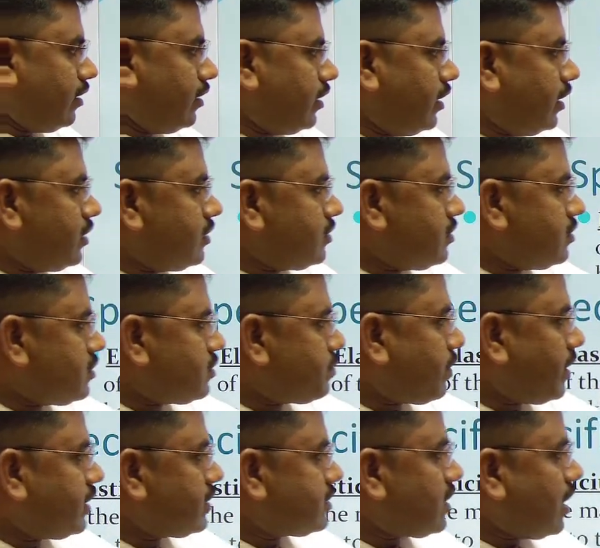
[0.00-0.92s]
Here is the
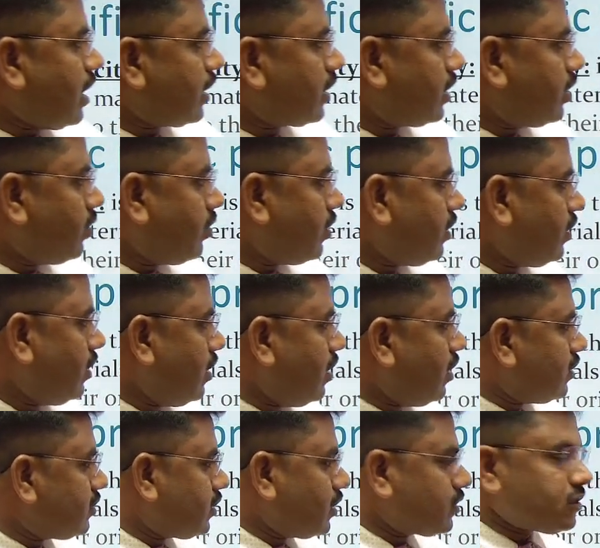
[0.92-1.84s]
springs are given.
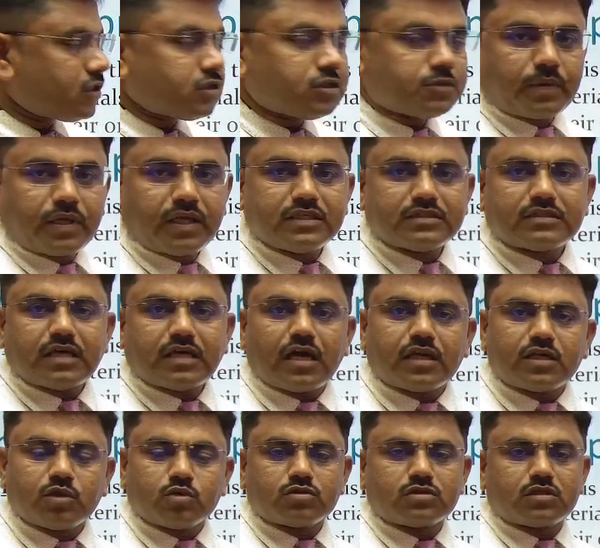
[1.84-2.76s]
Such springs are
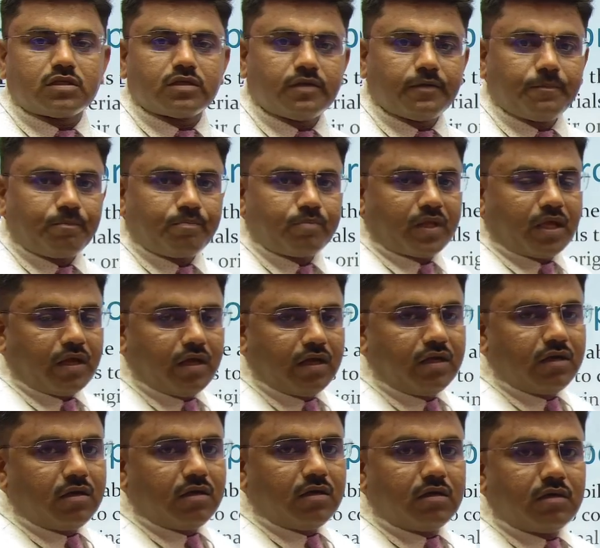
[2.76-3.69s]
used
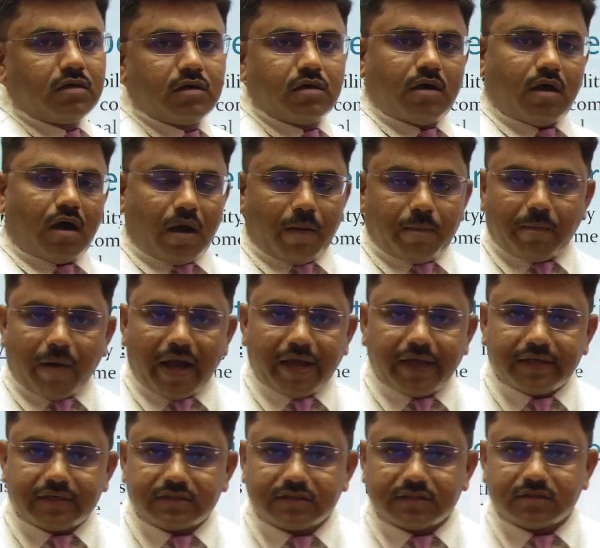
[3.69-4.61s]
in
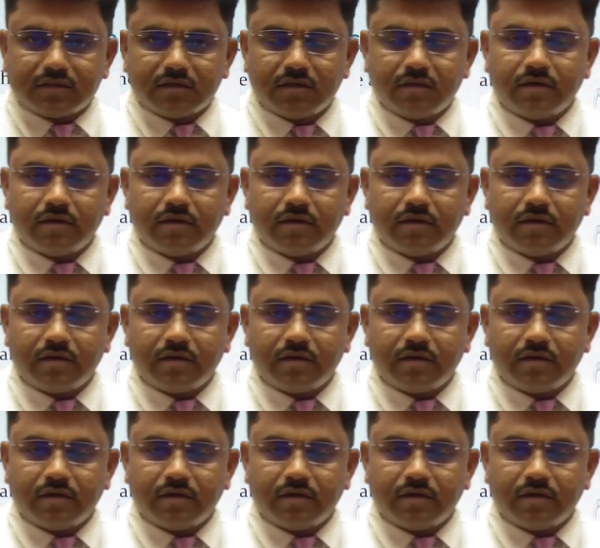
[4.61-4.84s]
bikes,